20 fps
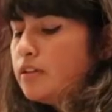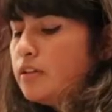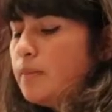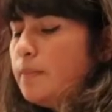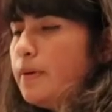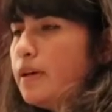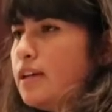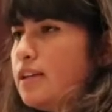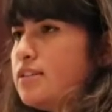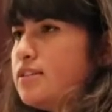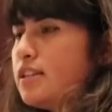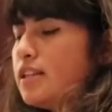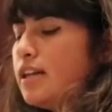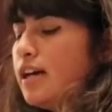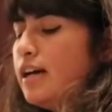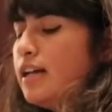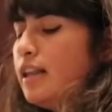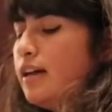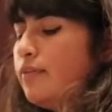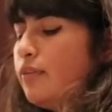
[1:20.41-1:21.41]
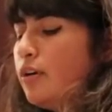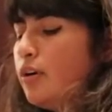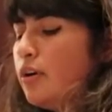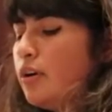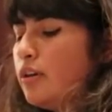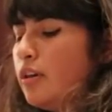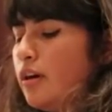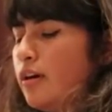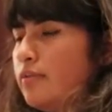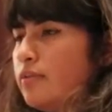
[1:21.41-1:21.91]
The biggest city I would ever
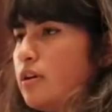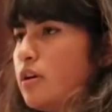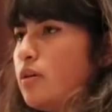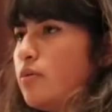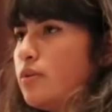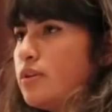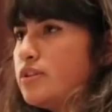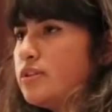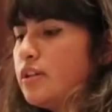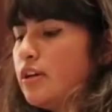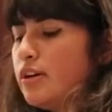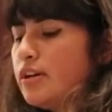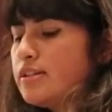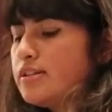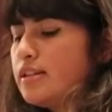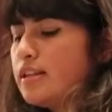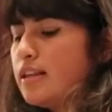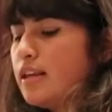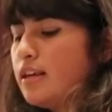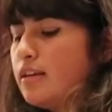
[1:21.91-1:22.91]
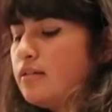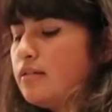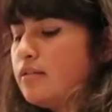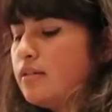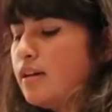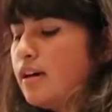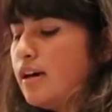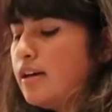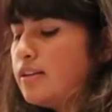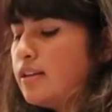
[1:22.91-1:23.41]
heard of was New York City,
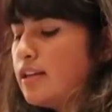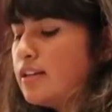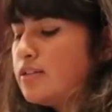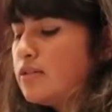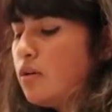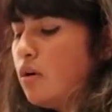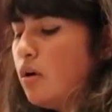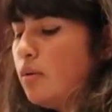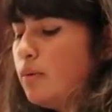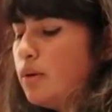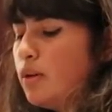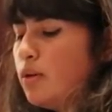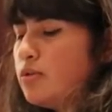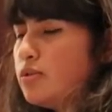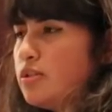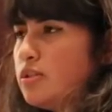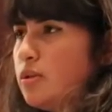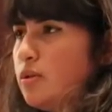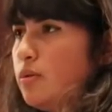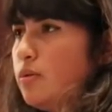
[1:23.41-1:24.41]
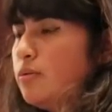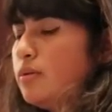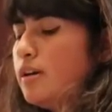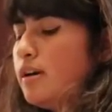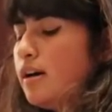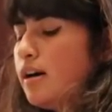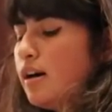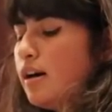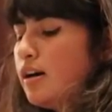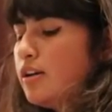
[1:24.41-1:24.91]
thanks to Home Alone 2,
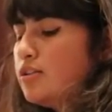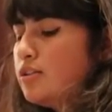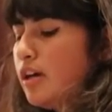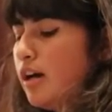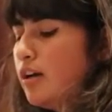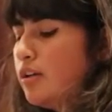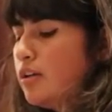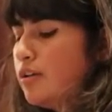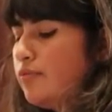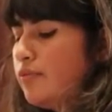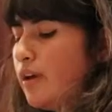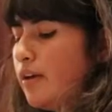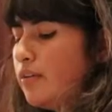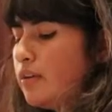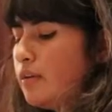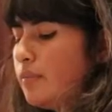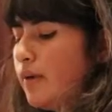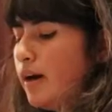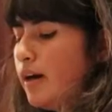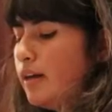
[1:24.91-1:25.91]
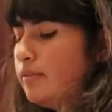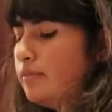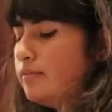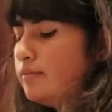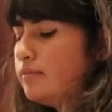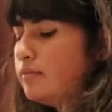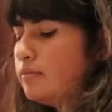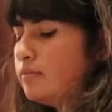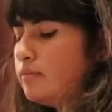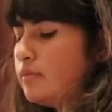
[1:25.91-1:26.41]
a childhood favorite of mine.
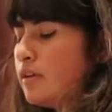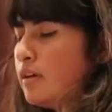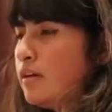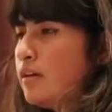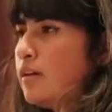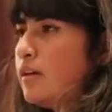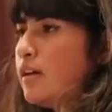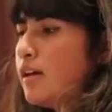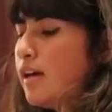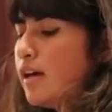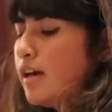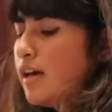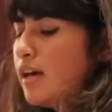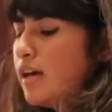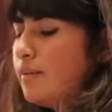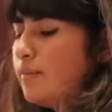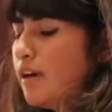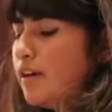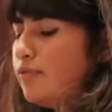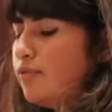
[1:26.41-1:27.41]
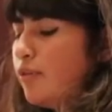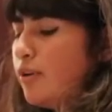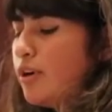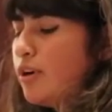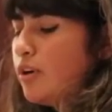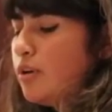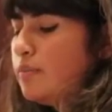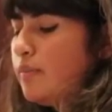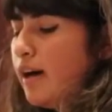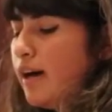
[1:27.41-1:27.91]
In my
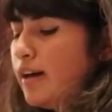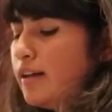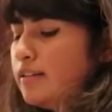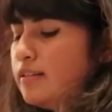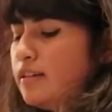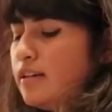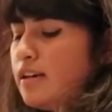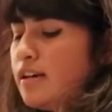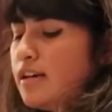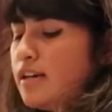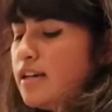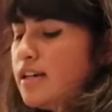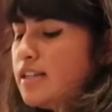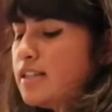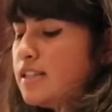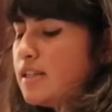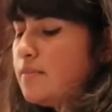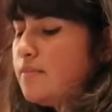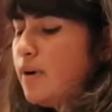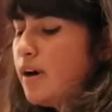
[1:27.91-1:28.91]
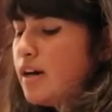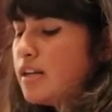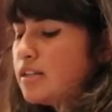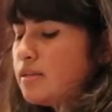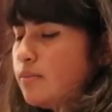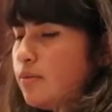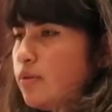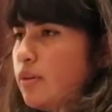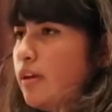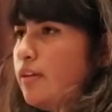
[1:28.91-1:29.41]
four-year-old mind, it seemed
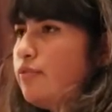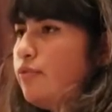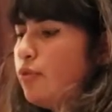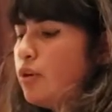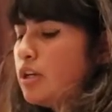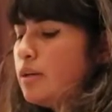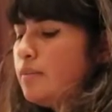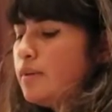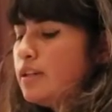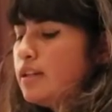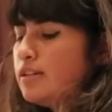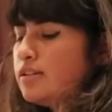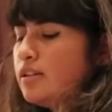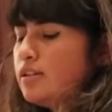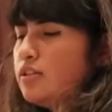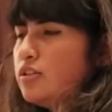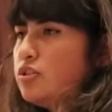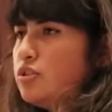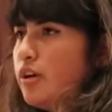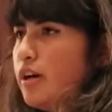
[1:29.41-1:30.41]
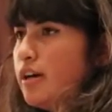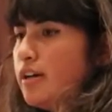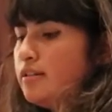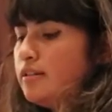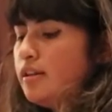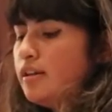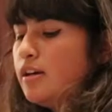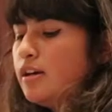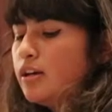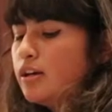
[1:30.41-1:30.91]
possible that 40 minutes on the
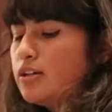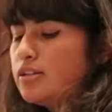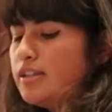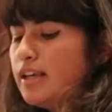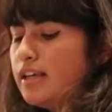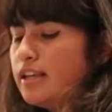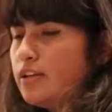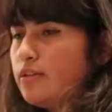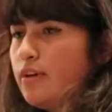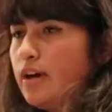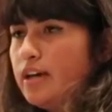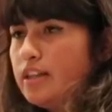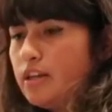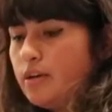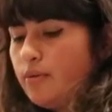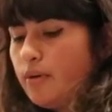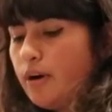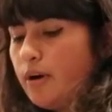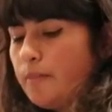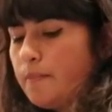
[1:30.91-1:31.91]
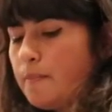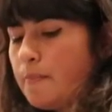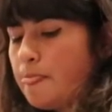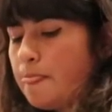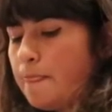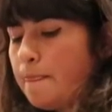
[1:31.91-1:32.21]
train could take you anywhere.